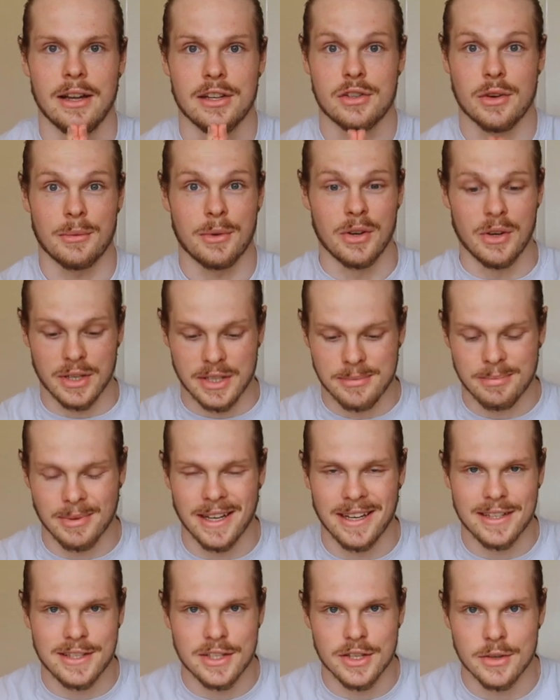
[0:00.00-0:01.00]
So I'm gonna
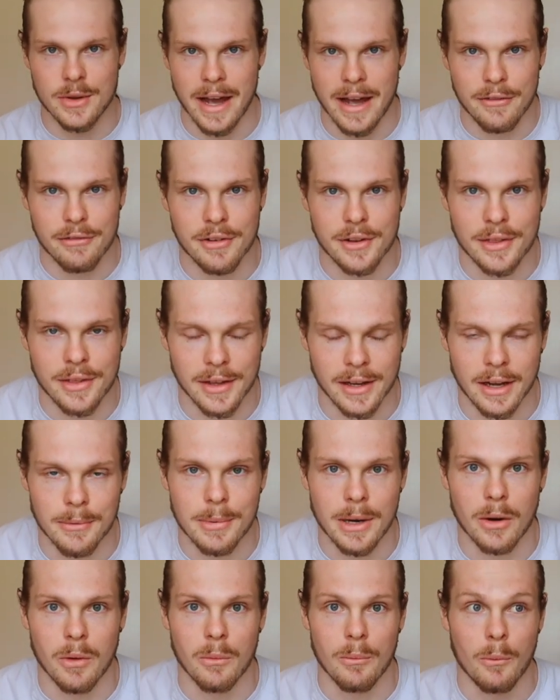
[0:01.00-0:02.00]
explain to you everything
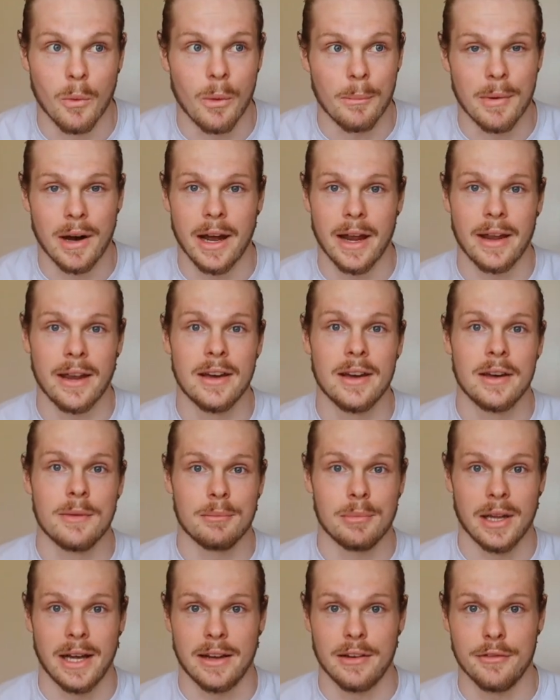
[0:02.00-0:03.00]
about what my
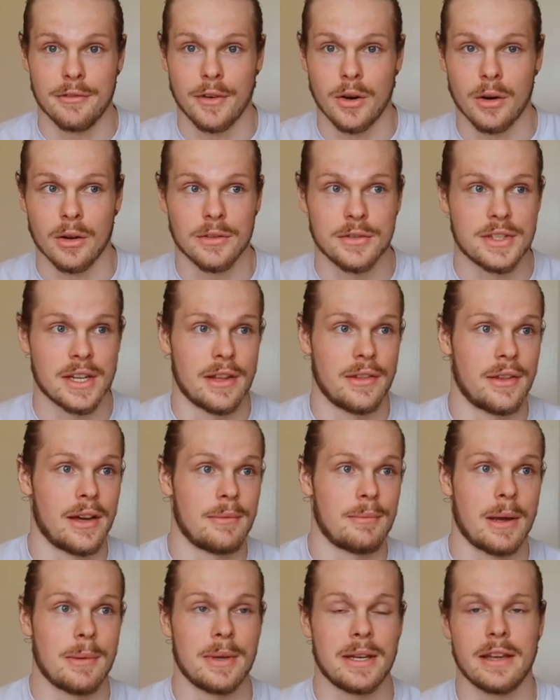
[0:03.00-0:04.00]
plan involves, and
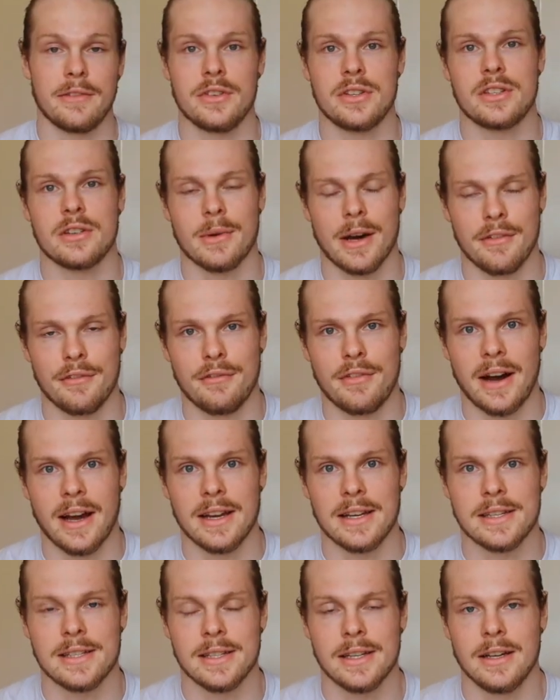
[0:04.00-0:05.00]
then maybe give you some
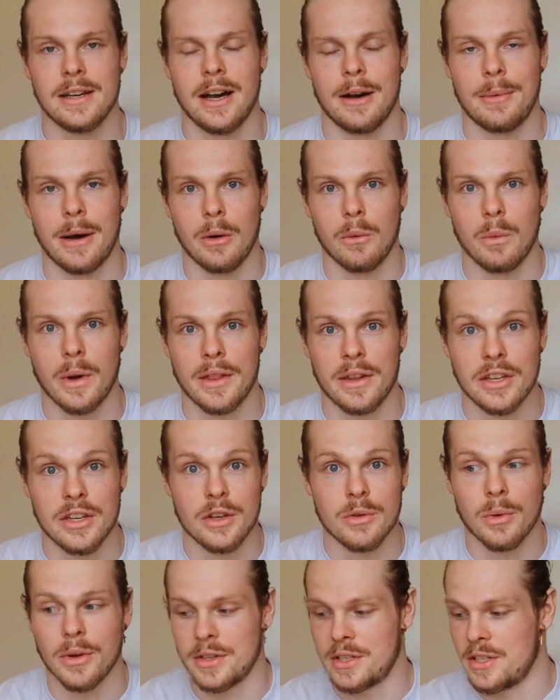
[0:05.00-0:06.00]
advice about whether
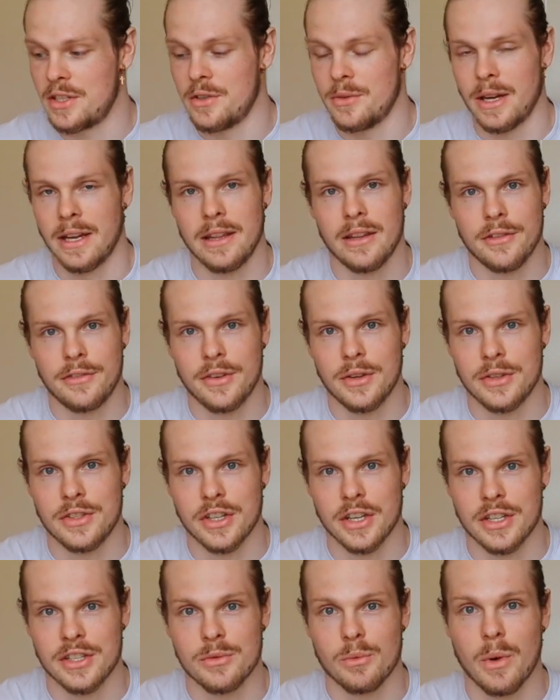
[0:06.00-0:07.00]
you want to do it in the
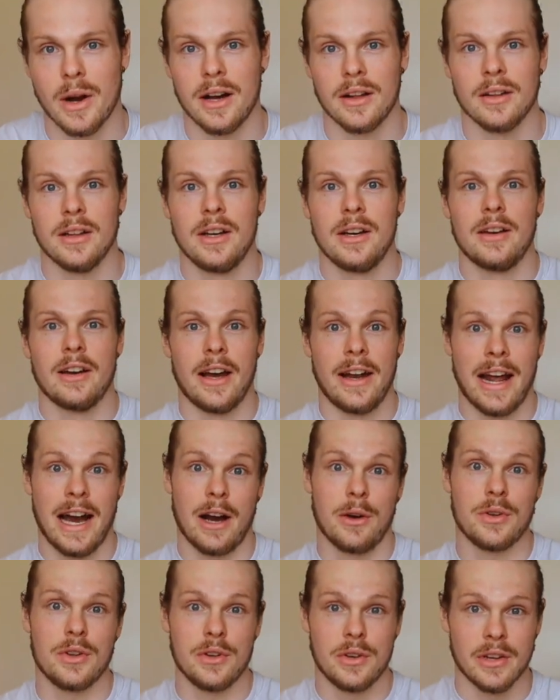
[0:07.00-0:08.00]
future as well and
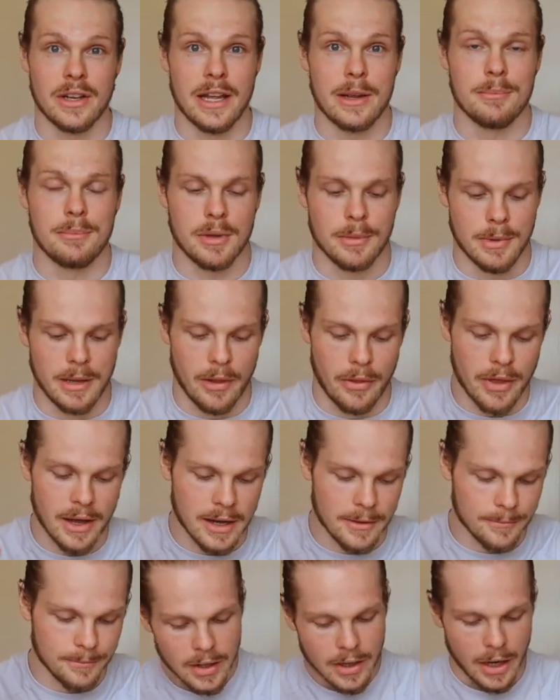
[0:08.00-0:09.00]
how you can implement
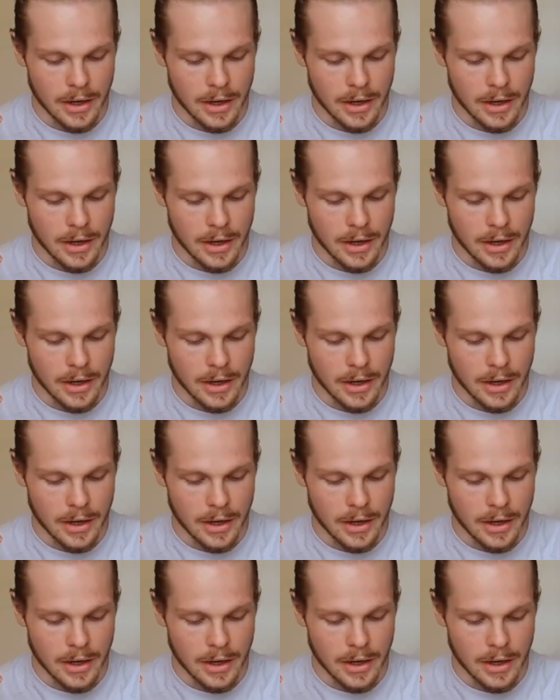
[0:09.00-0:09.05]
that.